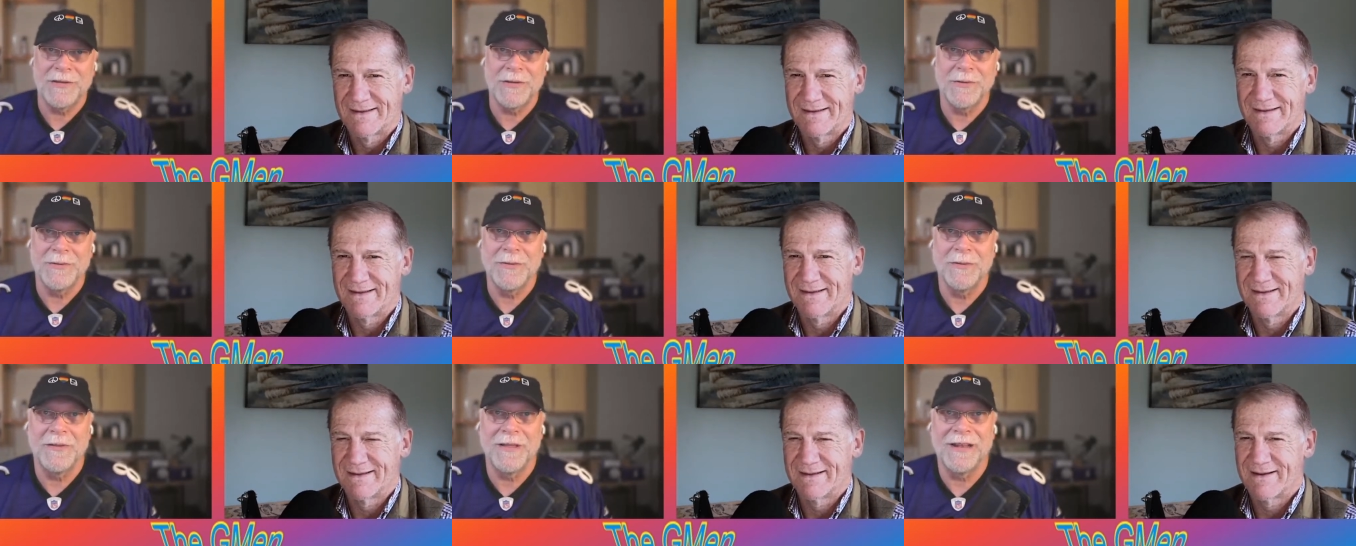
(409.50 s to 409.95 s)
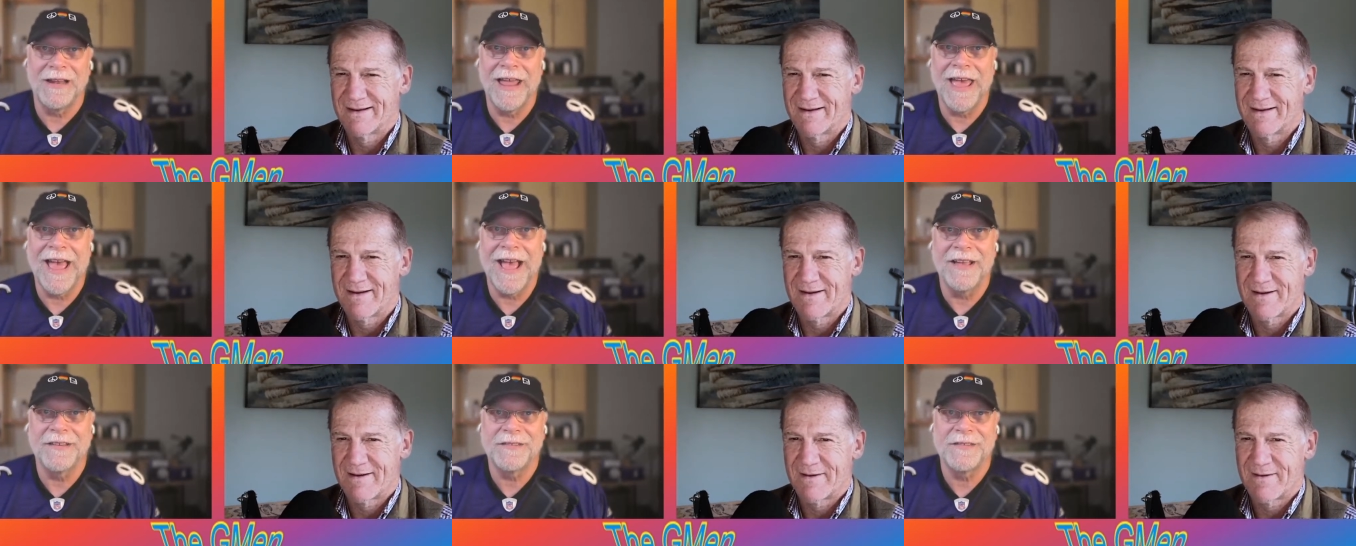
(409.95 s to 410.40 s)
Speaker 1: to the
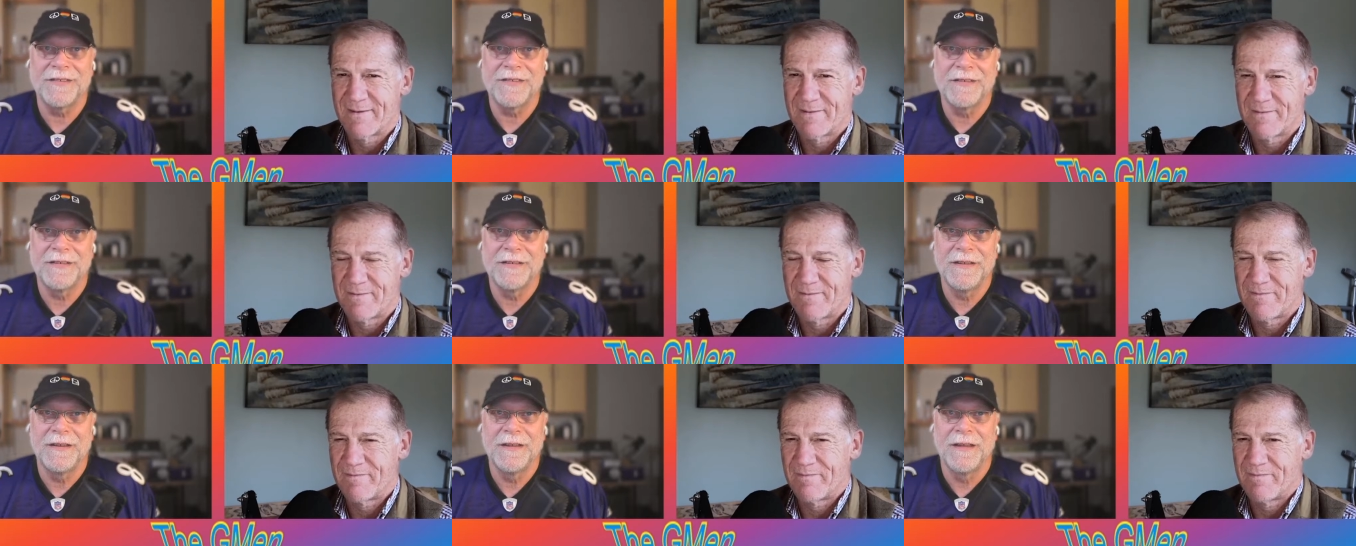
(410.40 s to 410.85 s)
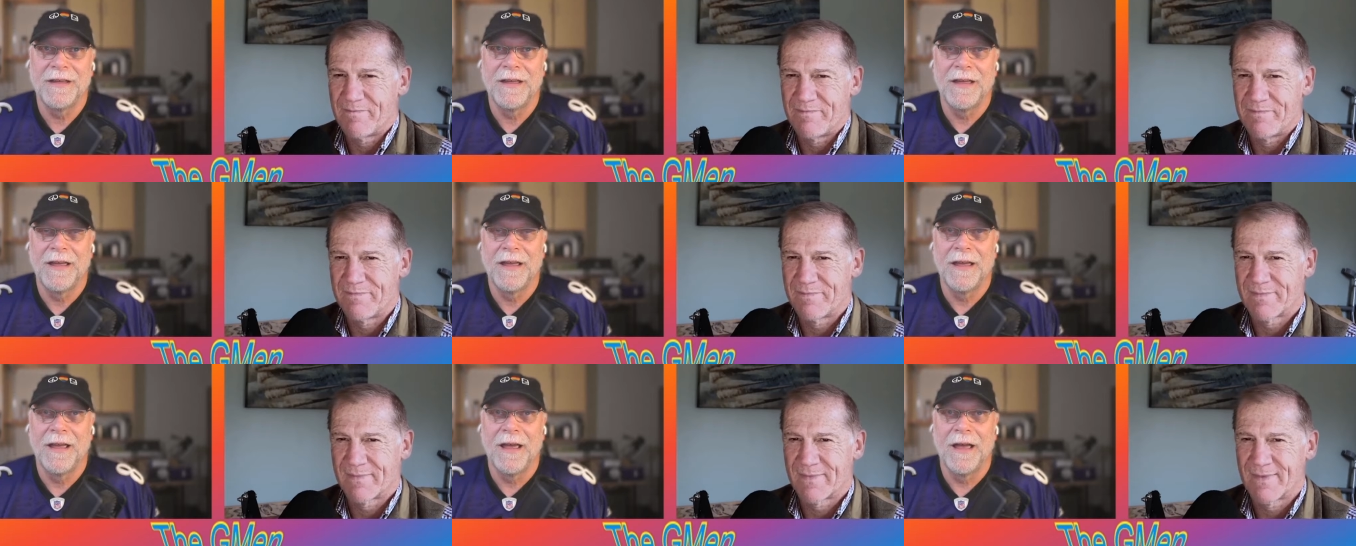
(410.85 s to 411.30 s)
last
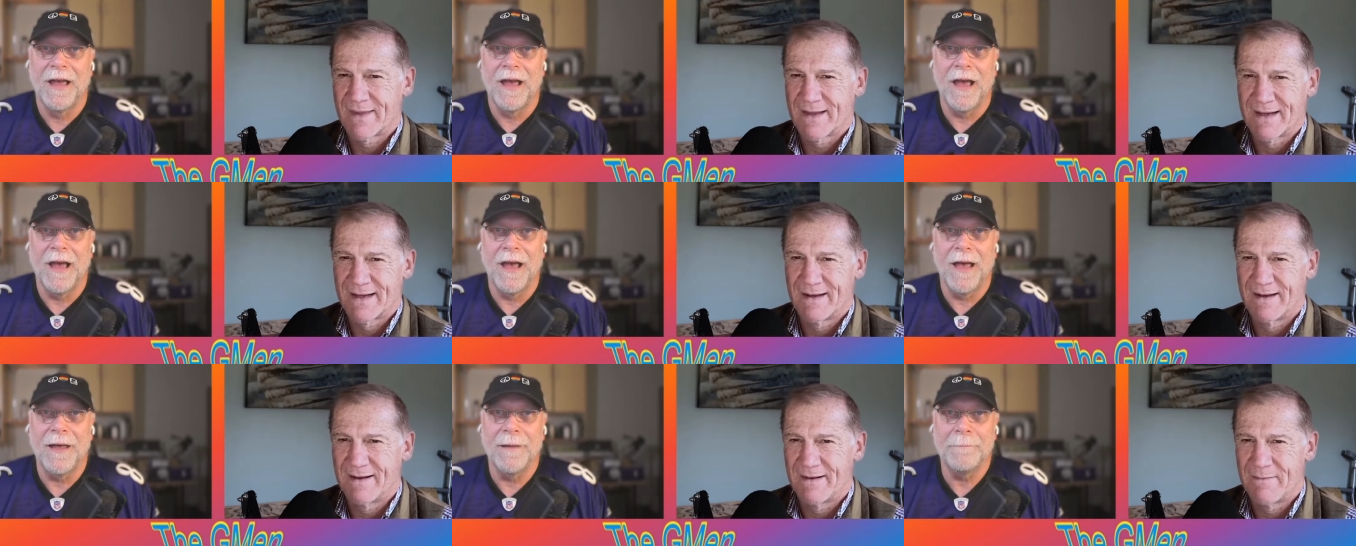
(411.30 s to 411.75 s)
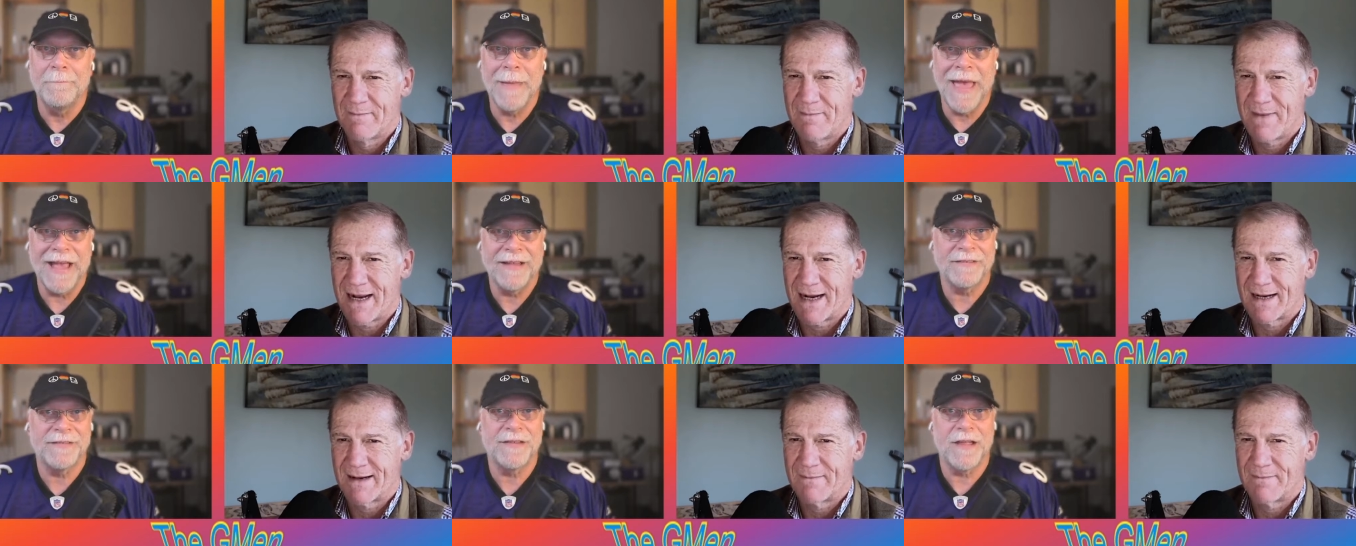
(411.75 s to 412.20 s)
uh,
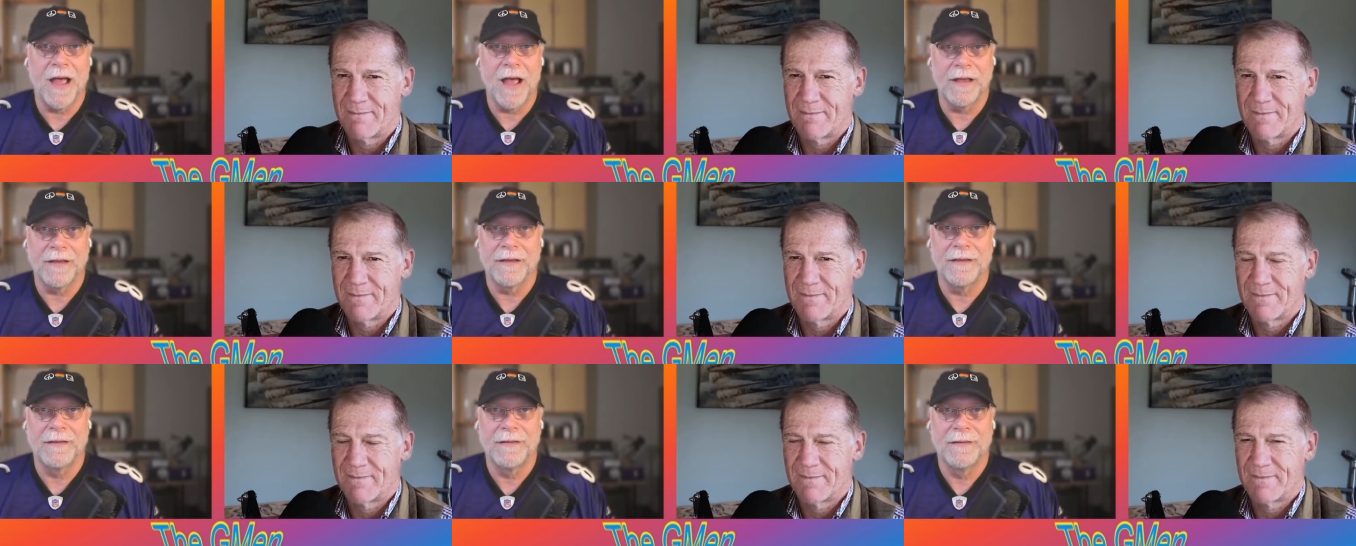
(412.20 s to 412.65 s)
MacStock.